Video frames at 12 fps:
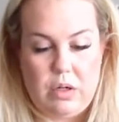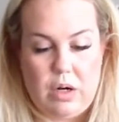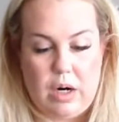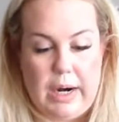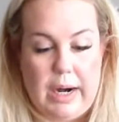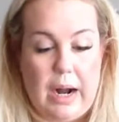
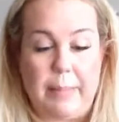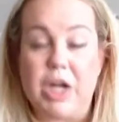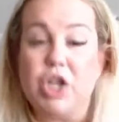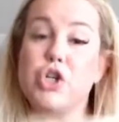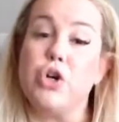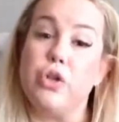All right, I'm going
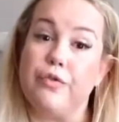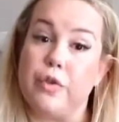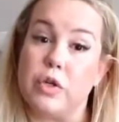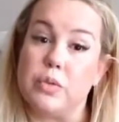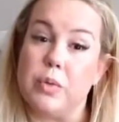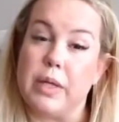to show you the
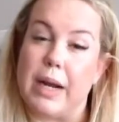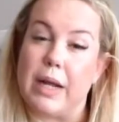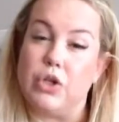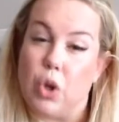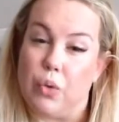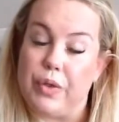first one that I
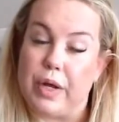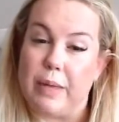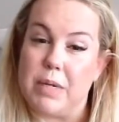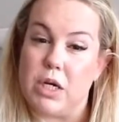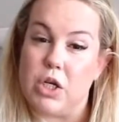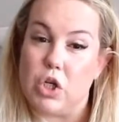don't think I'm
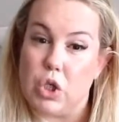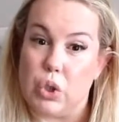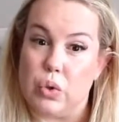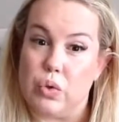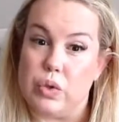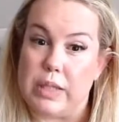going to
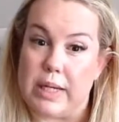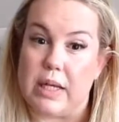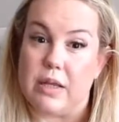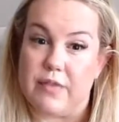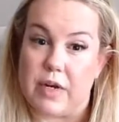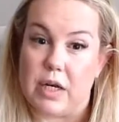use in
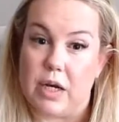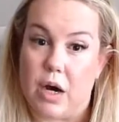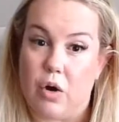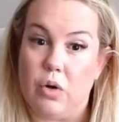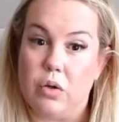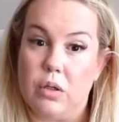the
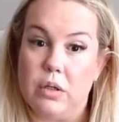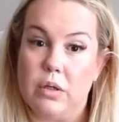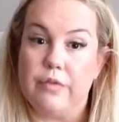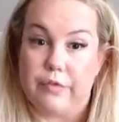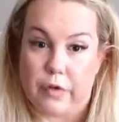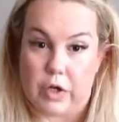video
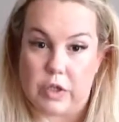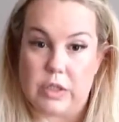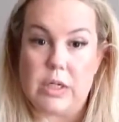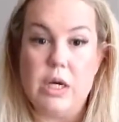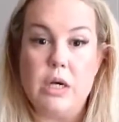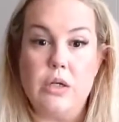
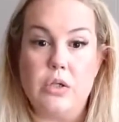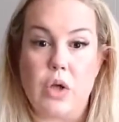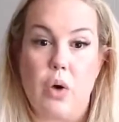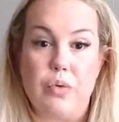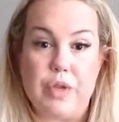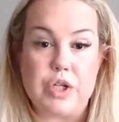first.
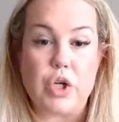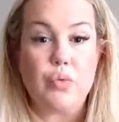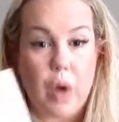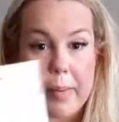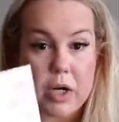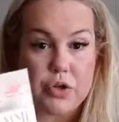So these are
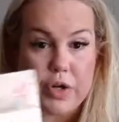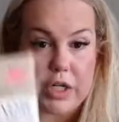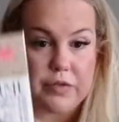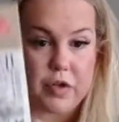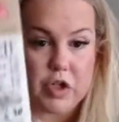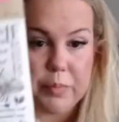rub-on
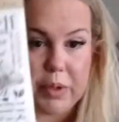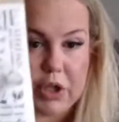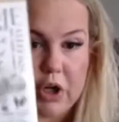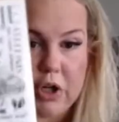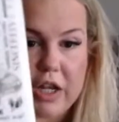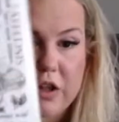transfers, but
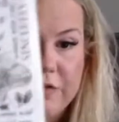they're like